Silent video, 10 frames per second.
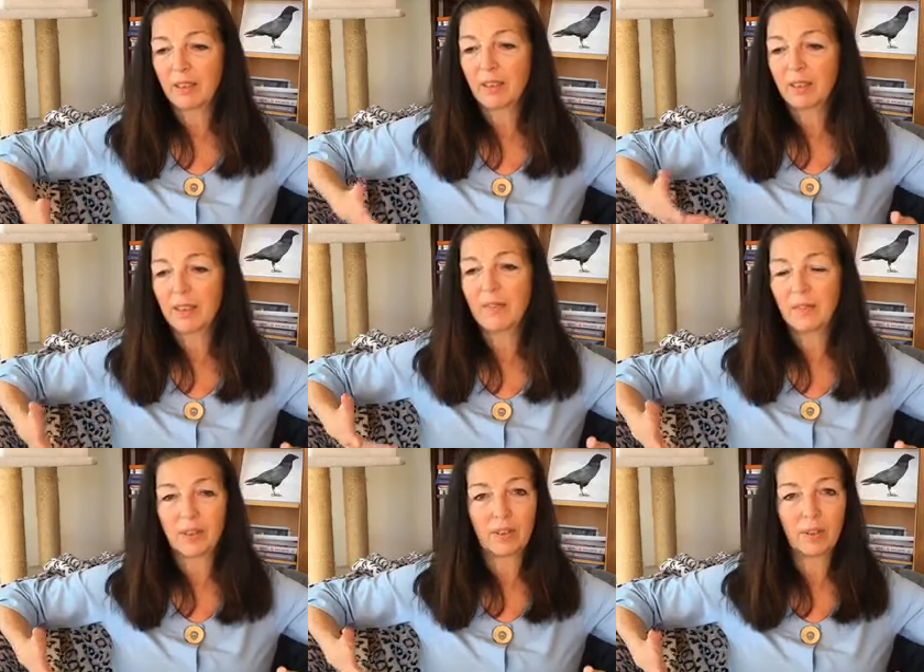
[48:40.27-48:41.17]

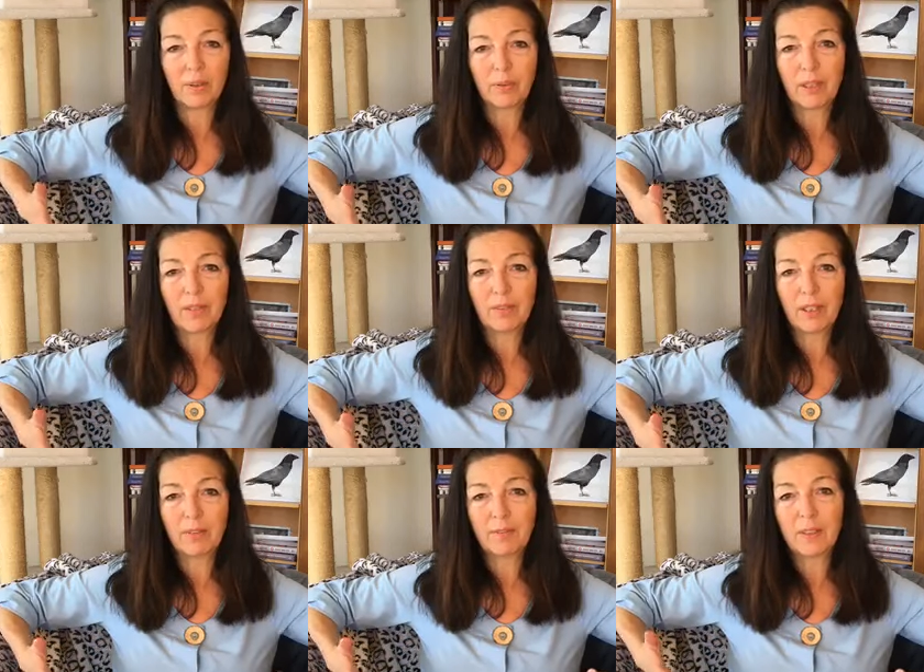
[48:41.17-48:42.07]
lifts you,
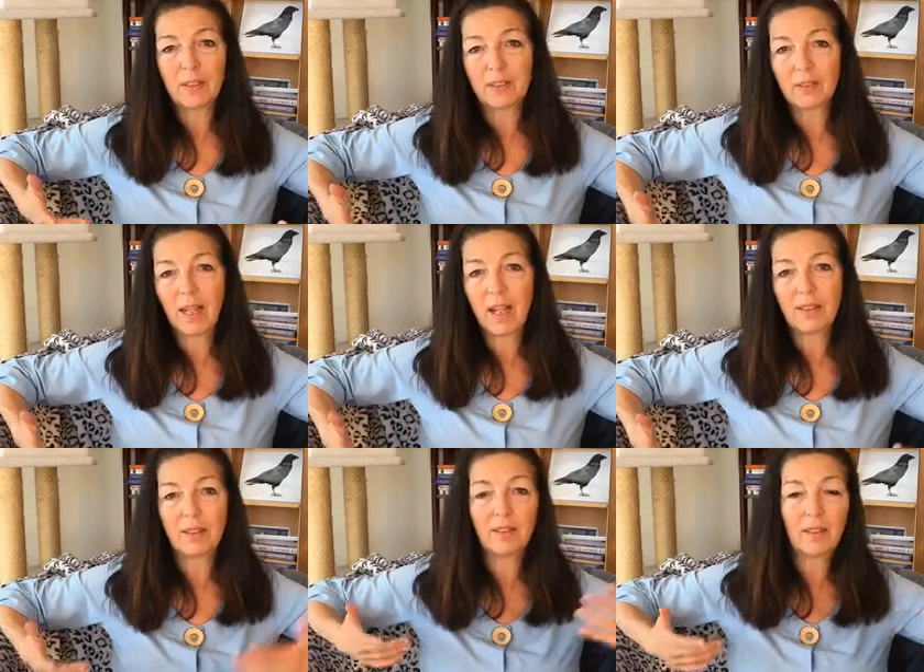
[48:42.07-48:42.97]
even if it's
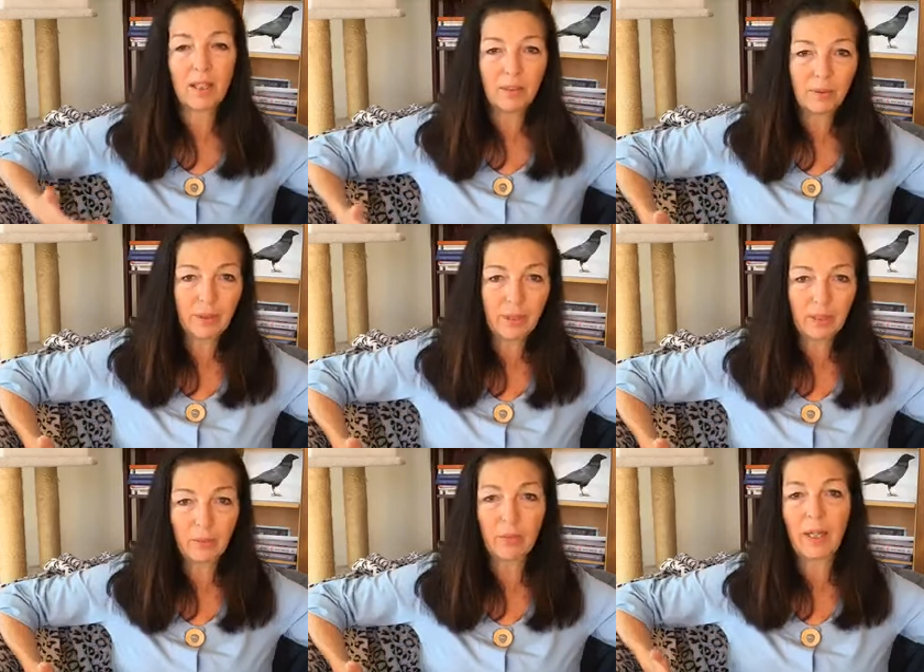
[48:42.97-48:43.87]
sad that you're not doing it
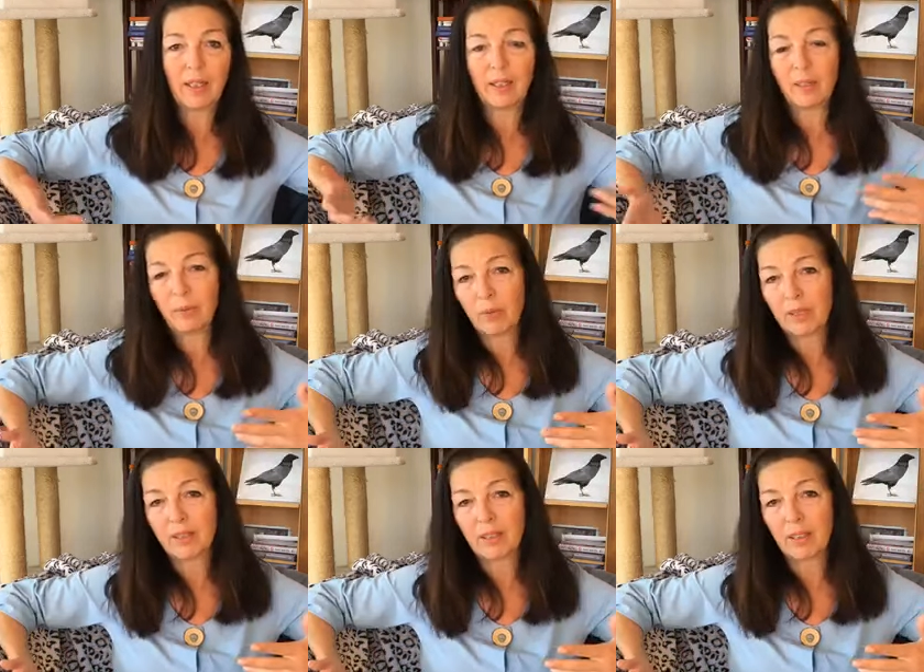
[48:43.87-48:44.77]
in the way that you
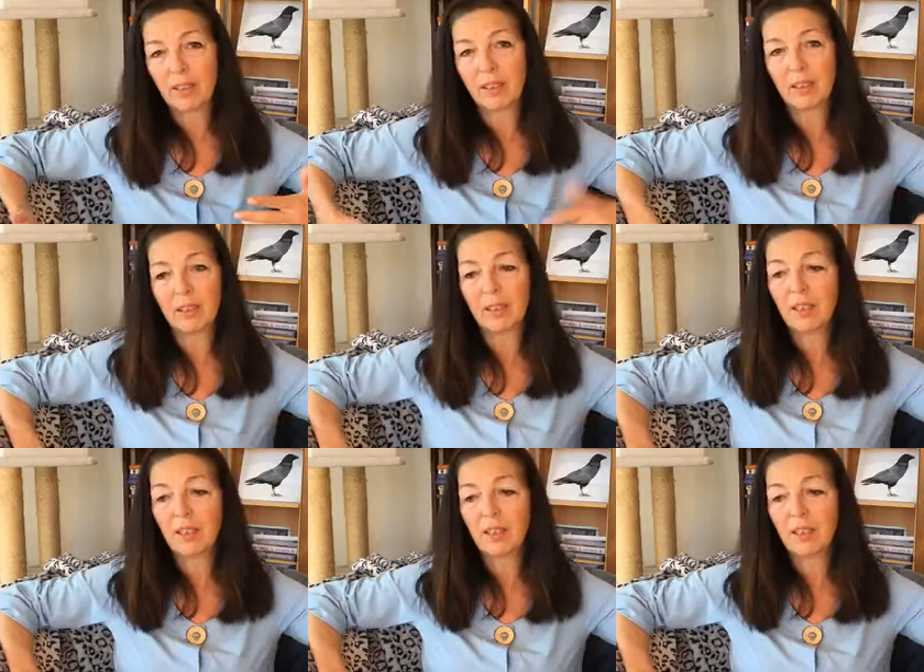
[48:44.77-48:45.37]
once did it.